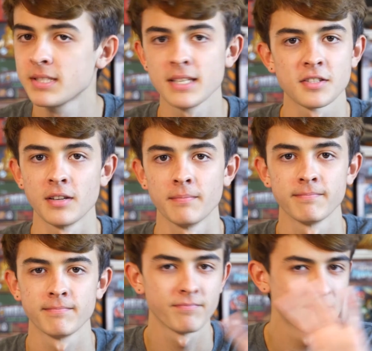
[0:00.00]
system,
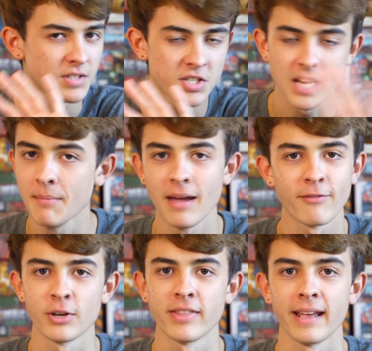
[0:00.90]
same
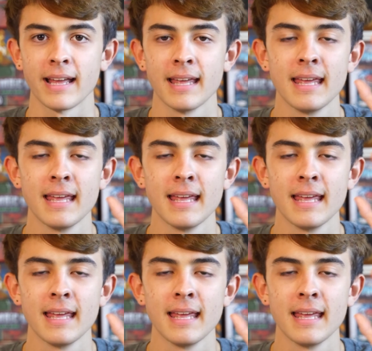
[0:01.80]
everything.